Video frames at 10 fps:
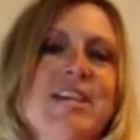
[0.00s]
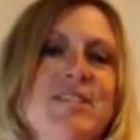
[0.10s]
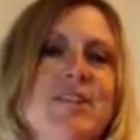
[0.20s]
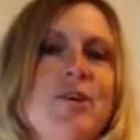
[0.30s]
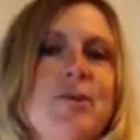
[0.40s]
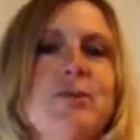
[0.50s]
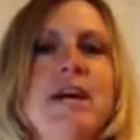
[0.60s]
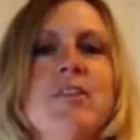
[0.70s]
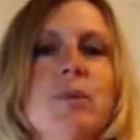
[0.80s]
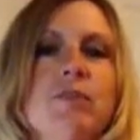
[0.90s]
So
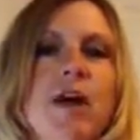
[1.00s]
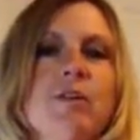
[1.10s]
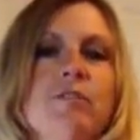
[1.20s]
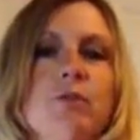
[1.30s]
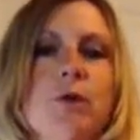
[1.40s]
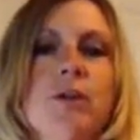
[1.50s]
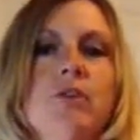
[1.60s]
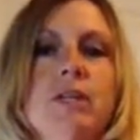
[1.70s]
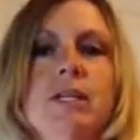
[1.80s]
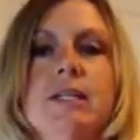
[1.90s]
now that we've got our 4
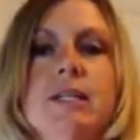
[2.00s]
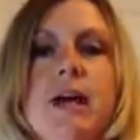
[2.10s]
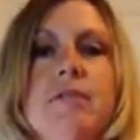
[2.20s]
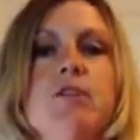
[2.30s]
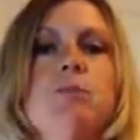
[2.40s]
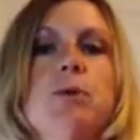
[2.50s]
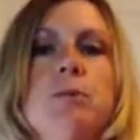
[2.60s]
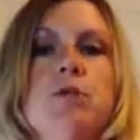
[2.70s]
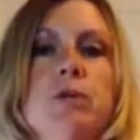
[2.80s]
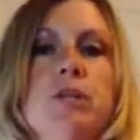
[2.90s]
ingredients, I've just put them
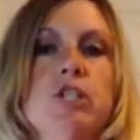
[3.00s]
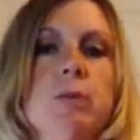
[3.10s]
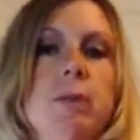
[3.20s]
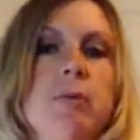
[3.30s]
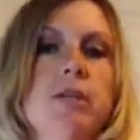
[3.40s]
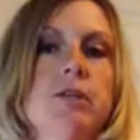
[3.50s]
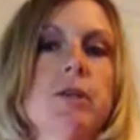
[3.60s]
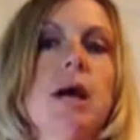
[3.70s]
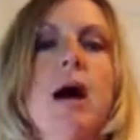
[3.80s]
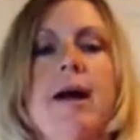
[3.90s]
straight into my blender.
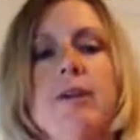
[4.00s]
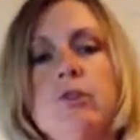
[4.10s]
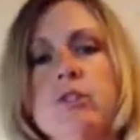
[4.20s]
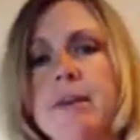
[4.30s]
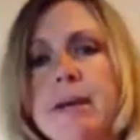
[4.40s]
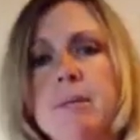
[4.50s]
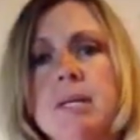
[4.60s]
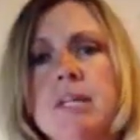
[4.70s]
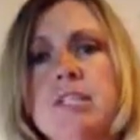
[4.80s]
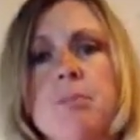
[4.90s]
I use a
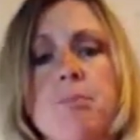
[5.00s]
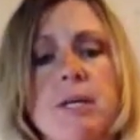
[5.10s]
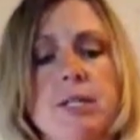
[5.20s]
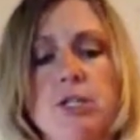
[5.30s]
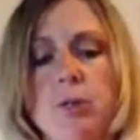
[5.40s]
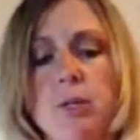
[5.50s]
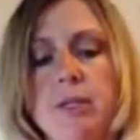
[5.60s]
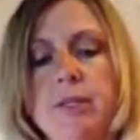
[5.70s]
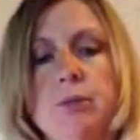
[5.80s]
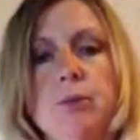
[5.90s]
Vitamix, but you
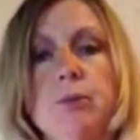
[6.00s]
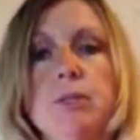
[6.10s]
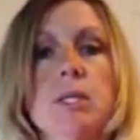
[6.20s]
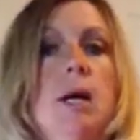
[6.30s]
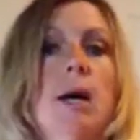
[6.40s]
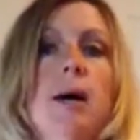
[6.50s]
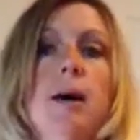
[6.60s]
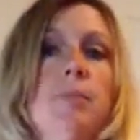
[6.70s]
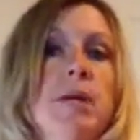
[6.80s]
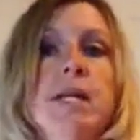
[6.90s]
can use
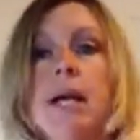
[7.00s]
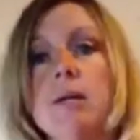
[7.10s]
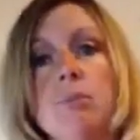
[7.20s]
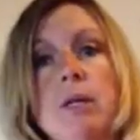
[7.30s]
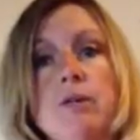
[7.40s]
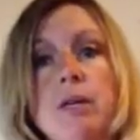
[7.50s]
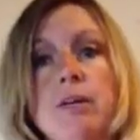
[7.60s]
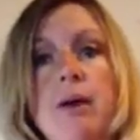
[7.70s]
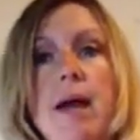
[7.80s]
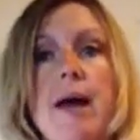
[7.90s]
any kind of blender that
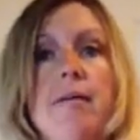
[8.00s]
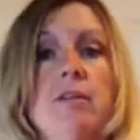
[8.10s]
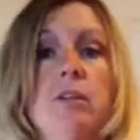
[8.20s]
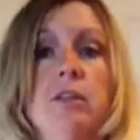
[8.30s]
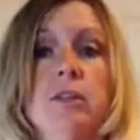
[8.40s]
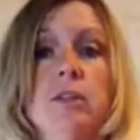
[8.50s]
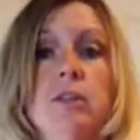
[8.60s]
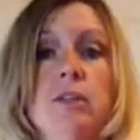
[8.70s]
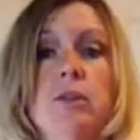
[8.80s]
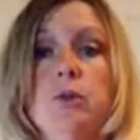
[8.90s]
you have. You
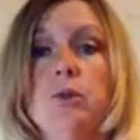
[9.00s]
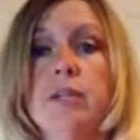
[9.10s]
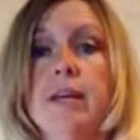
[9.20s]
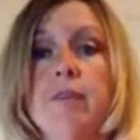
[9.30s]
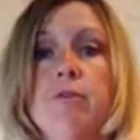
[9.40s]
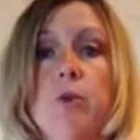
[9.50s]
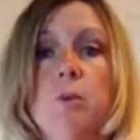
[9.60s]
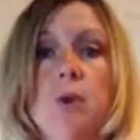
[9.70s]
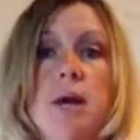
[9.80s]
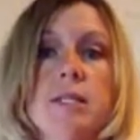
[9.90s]
can use a food
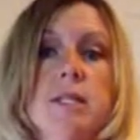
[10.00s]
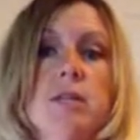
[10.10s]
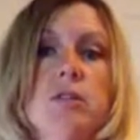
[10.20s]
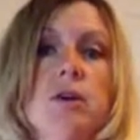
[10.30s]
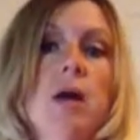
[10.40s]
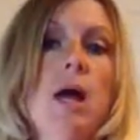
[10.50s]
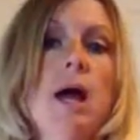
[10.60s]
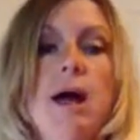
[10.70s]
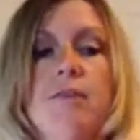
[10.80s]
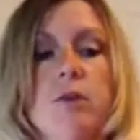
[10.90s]
processor.
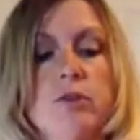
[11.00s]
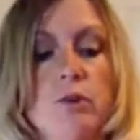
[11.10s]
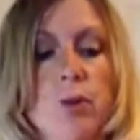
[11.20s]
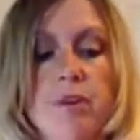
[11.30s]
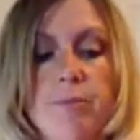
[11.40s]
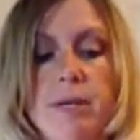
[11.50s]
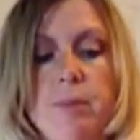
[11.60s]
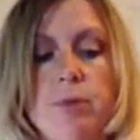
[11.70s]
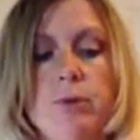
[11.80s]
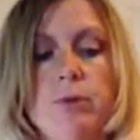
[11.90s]
I've also read of
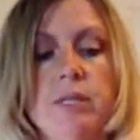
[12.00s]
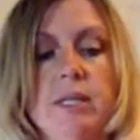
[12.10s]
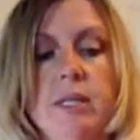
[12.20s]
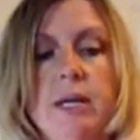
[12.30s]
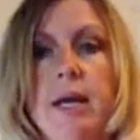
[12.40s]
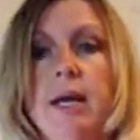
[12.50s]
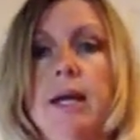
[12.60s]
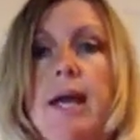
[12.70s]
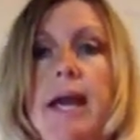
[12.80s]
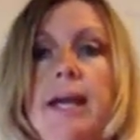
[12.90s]
people using
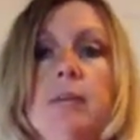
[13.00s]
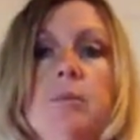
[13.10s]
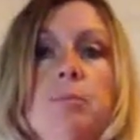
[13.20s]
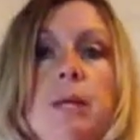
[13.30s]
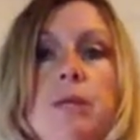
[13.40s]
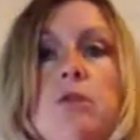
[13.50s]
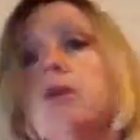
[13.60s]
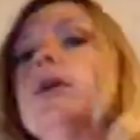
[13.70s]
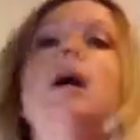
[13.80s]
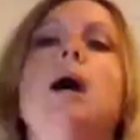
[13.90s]
a hand
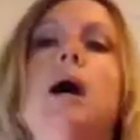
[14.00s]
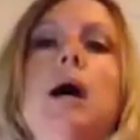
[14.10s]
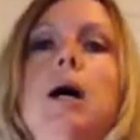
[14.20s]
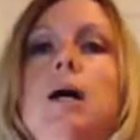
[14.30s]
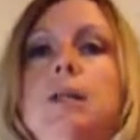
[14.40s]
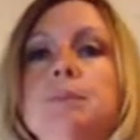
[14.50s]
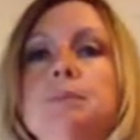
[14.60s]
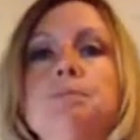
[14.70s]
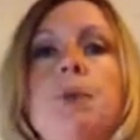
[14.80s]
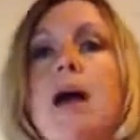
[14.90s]
blender.
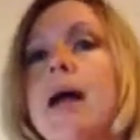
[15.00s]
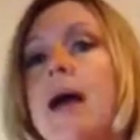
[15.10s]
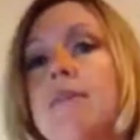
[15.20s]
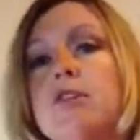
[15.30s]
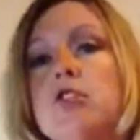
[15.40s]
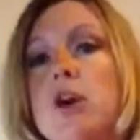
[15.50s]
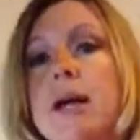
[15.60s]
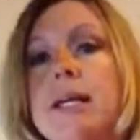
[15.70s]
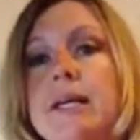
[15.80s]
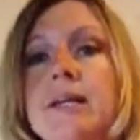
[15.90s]
I haven't
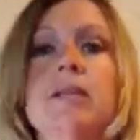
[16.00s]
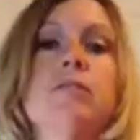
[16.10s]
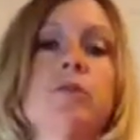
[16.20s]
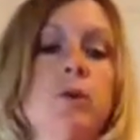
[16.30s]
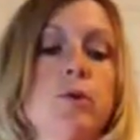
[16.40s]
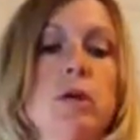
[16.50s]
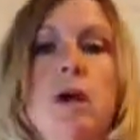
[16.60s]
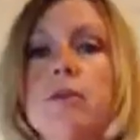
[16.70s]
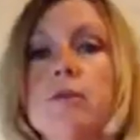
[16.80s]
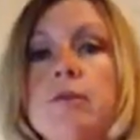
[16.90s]
tried any of those
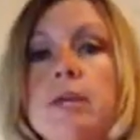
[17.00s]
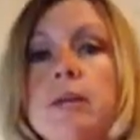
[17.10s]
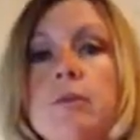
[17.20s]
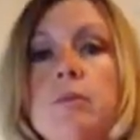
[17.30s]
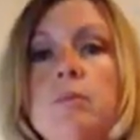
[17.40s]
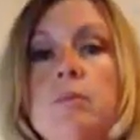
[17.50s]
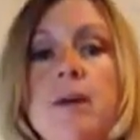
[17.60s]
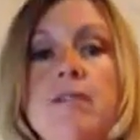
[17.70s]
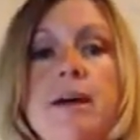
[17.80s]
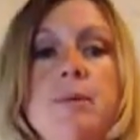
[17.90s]
other than
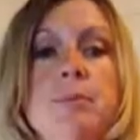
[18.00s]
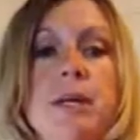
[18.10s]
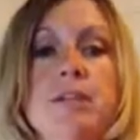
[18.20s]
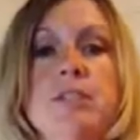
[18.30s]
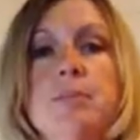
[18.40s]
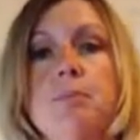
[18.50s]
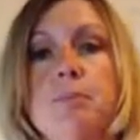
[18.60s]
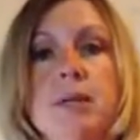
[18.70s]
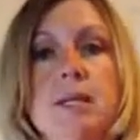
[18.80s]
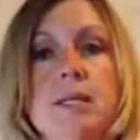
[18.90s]
my Vitamix,
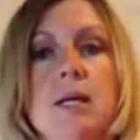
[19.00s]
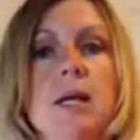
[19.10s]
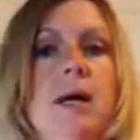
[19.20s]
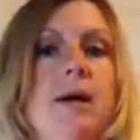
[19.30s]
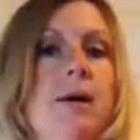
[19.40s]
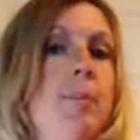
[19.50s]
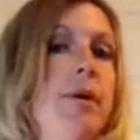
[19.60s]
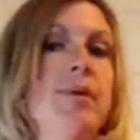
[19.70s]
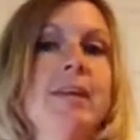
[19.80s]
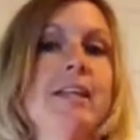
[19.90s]
but
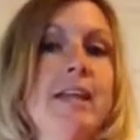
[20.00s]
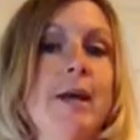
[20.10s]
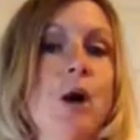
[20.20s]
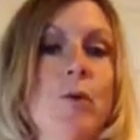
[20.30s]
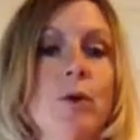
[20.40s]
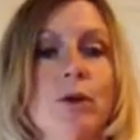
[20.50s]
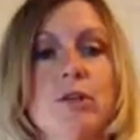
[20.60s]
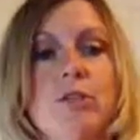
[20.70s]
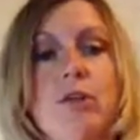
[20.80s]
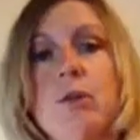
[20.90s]
apparently they all work.
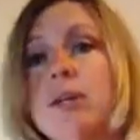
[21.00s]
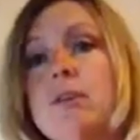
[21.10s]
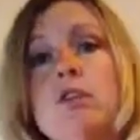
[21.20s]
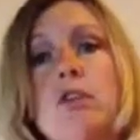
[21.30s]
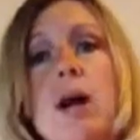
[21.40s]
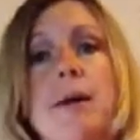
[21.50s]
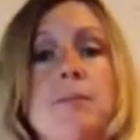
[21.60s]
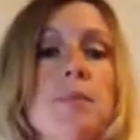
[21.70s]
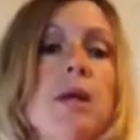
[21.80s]
So give it a try.